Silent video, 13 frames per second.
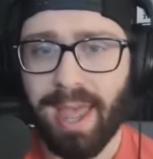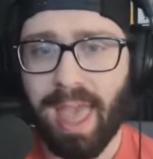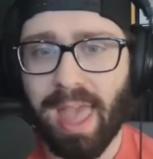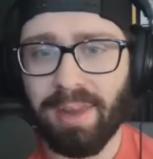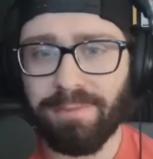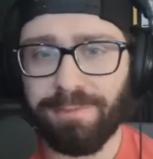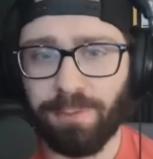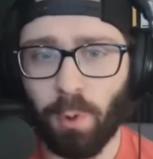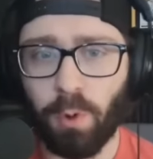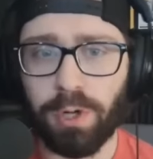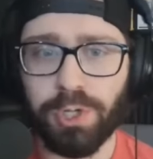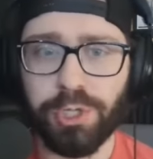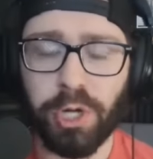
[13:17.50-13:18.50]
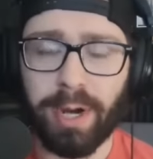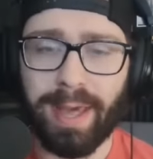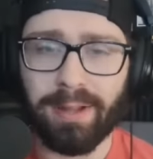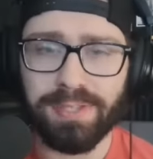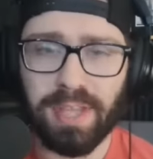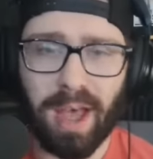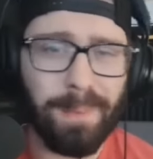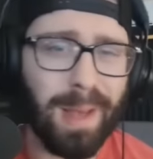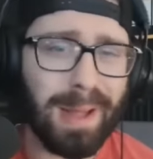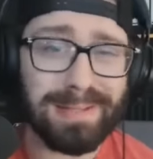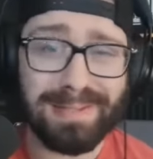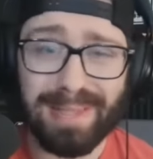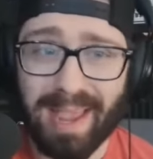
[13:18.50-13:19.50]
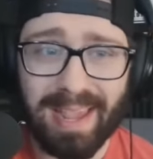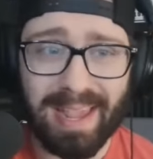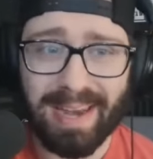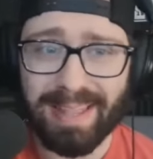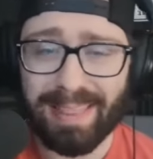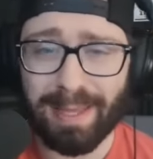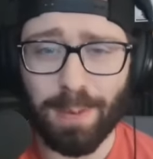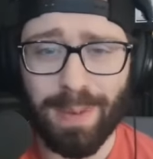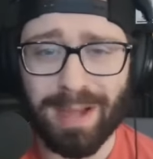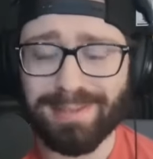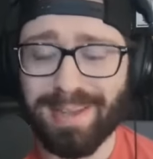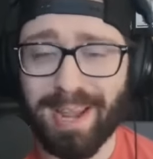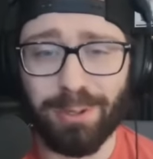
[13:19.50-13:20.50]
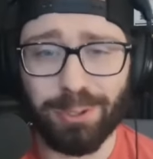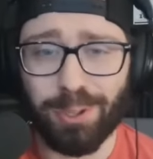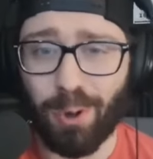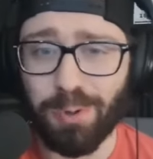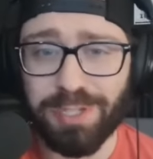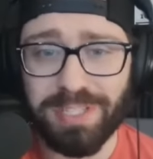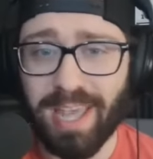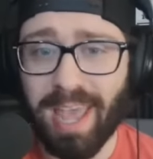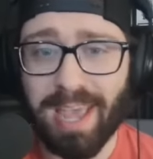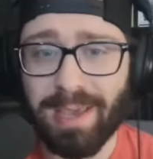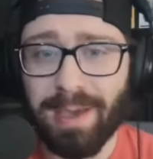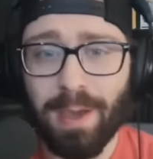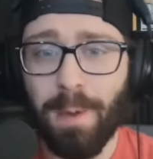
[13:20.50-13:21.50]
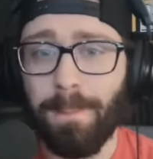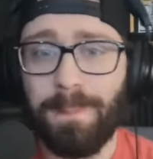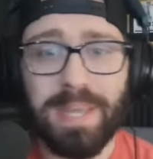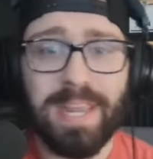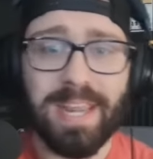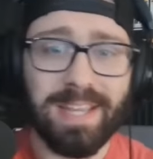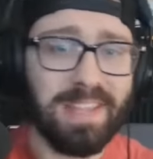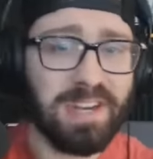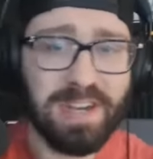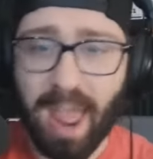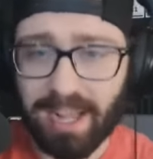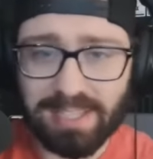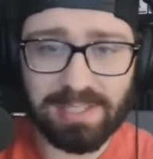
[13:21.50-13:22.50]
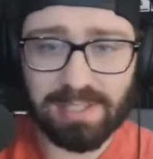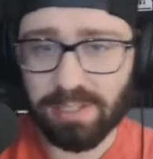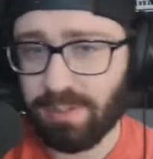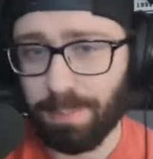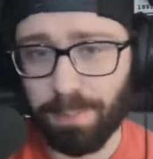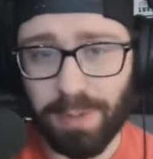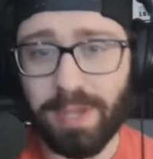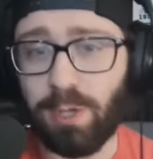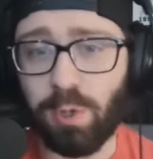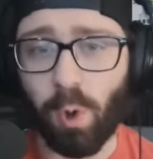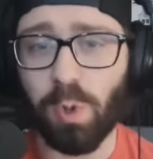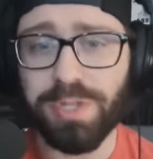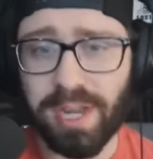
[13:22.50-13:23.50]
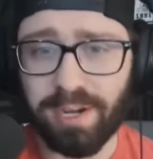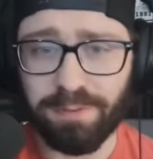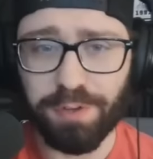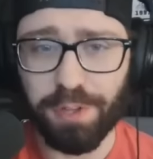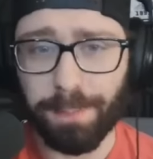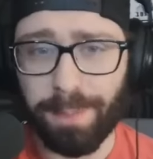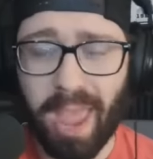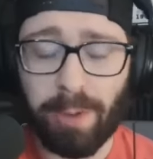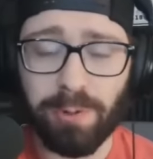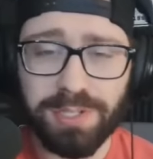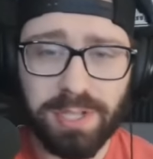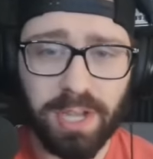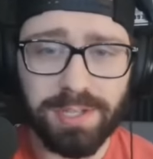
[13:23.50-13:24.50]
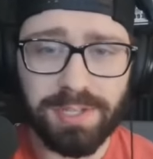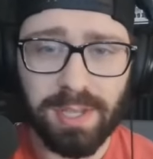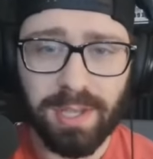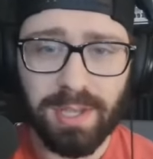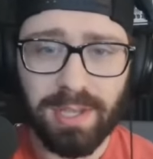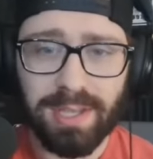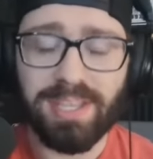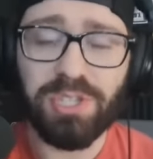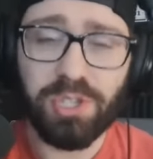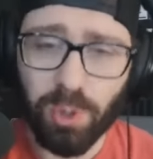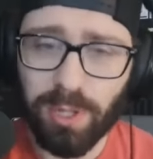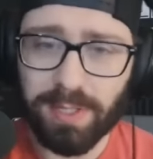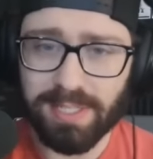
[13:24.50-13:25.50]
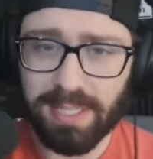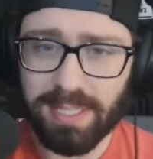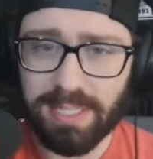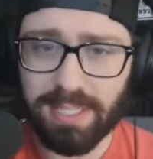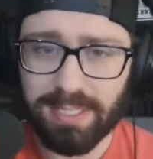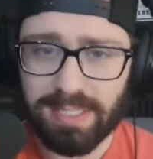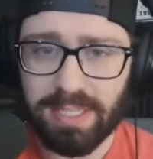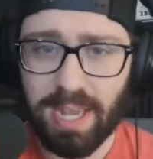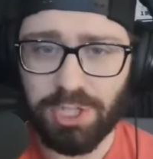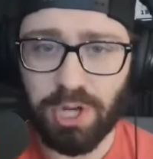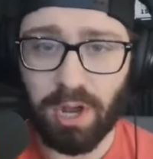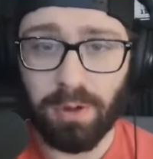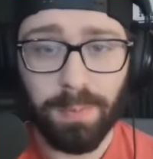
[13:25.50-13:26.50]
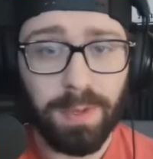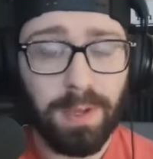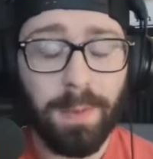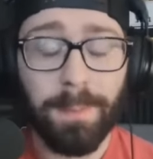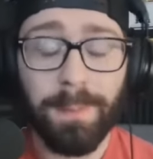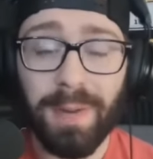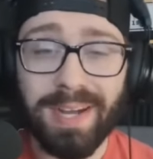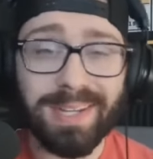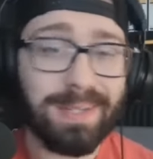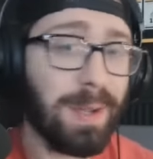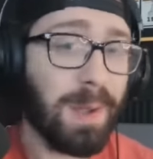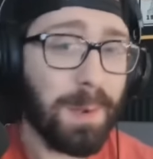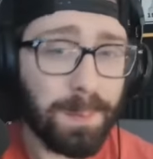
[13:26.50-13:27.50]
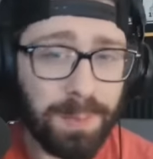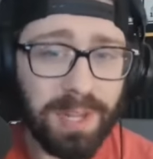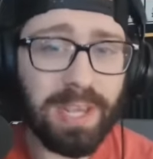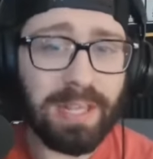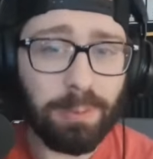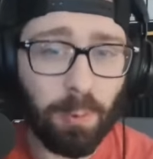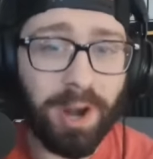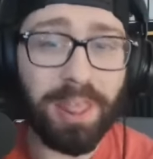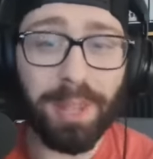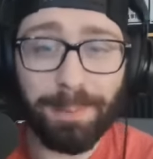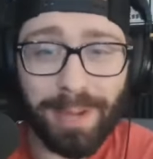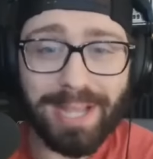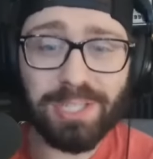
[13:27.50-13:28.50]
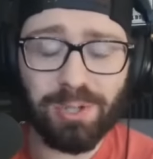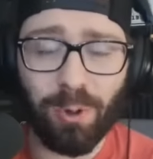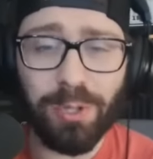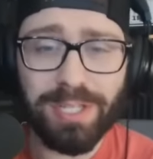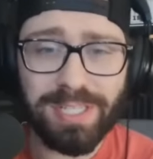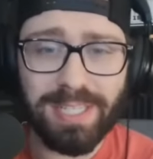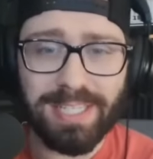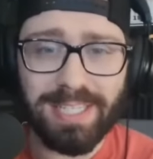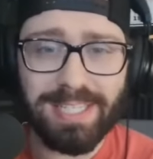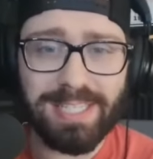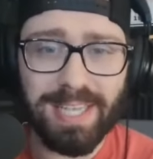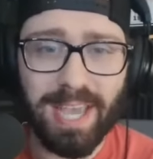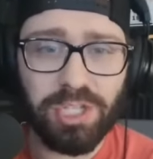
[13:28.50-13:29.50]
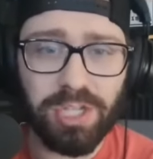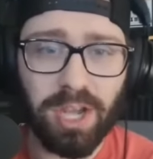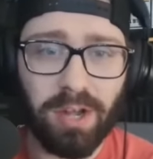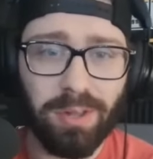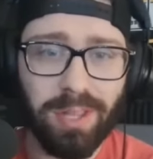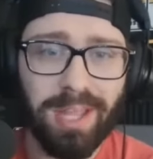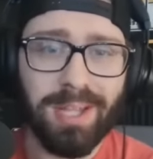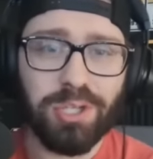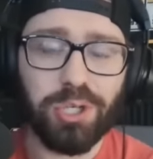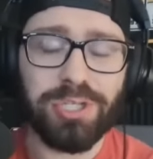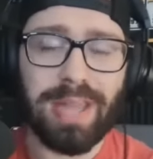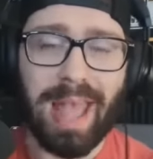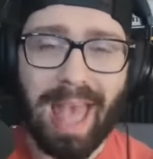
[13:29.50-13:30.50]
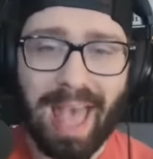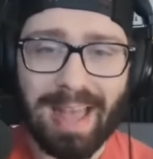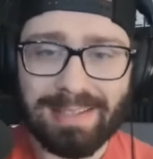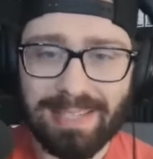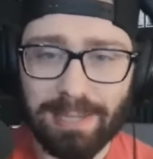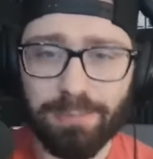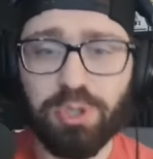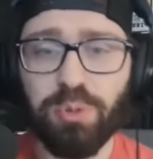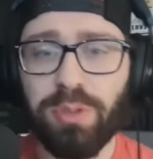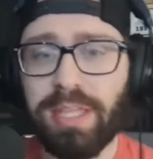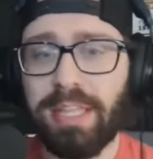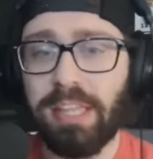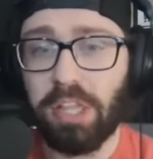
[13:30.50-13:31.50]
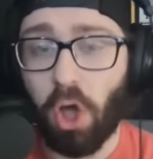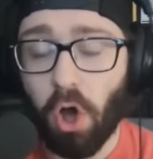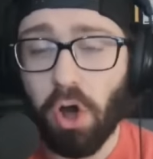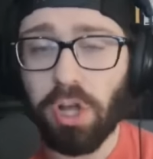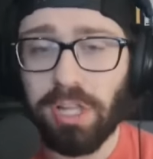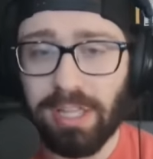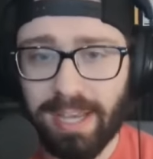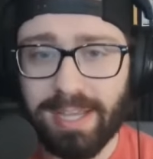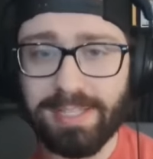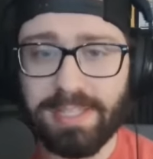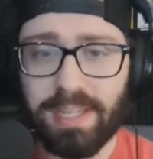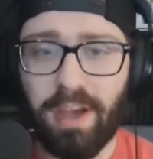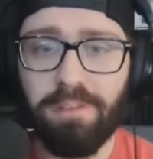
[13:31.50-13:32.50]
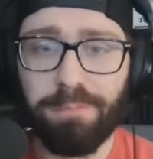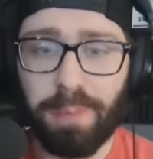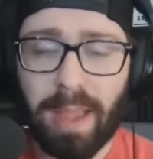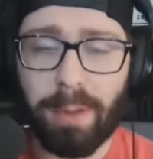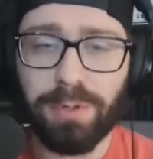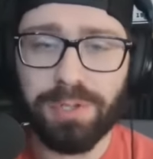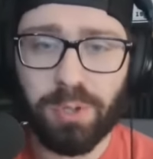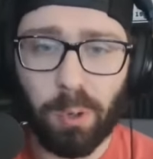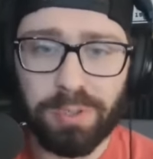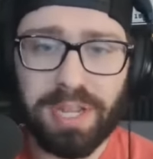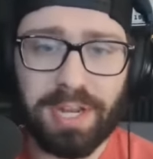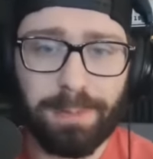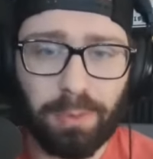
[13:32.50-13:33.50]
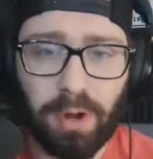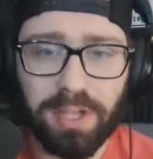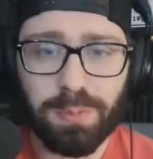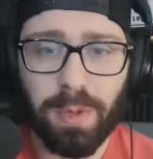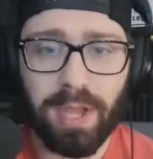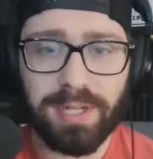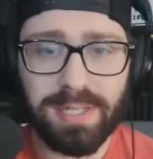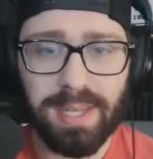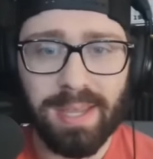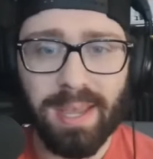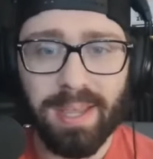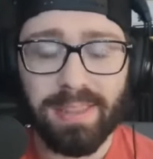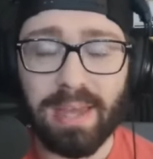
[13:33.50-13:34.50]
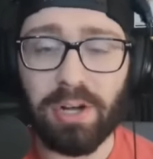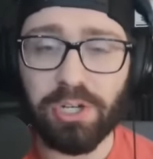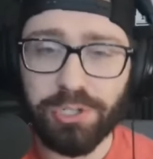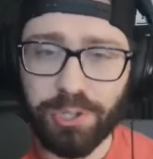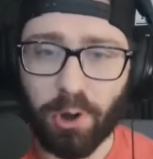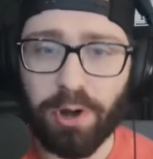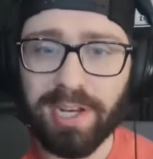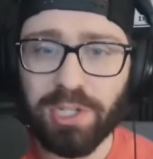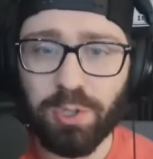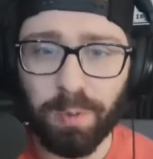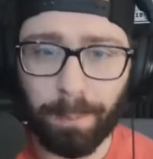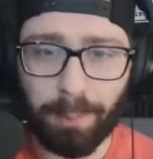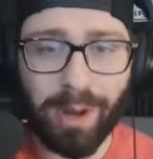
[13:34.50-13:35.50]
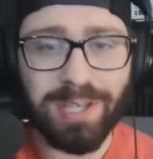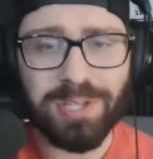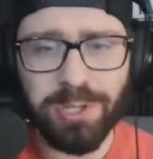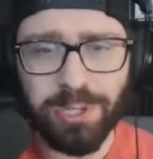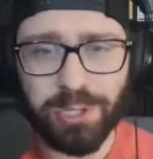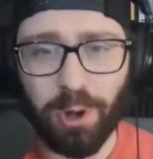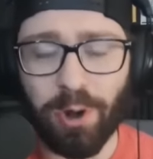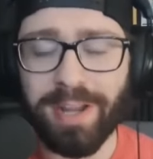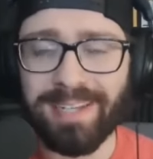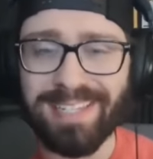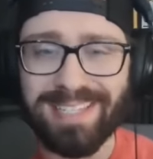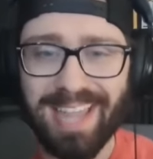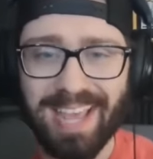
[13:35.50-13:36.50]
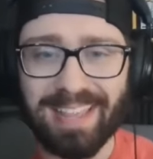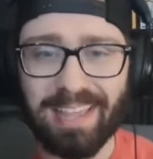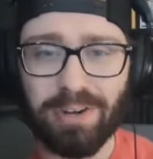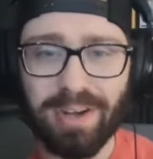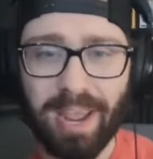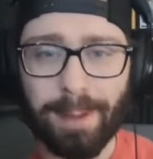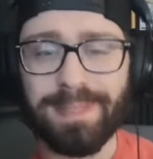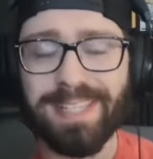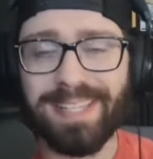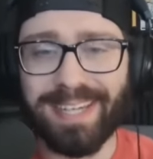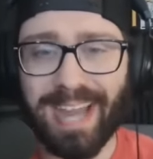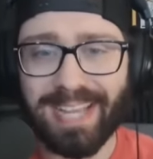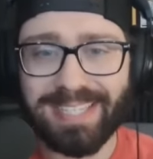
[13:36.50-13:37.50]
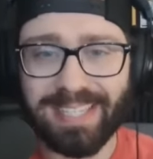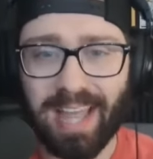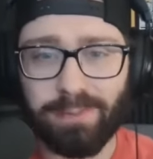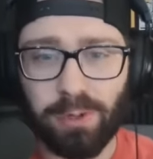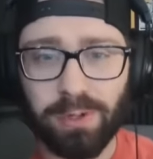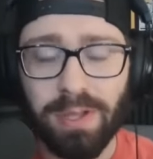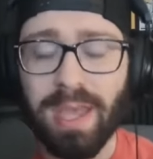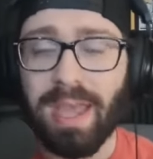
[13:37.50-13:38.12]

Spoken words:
and four shutouts. I'm not saying anything about Taylor Gauthier being the next big goaltender for the Penguins because he's doing this in the ECHL. But being one of the best goalies in the ECHL just adds him to the long list of Penguins goaltending prospects that are starting to impress and starting to take their name to the next level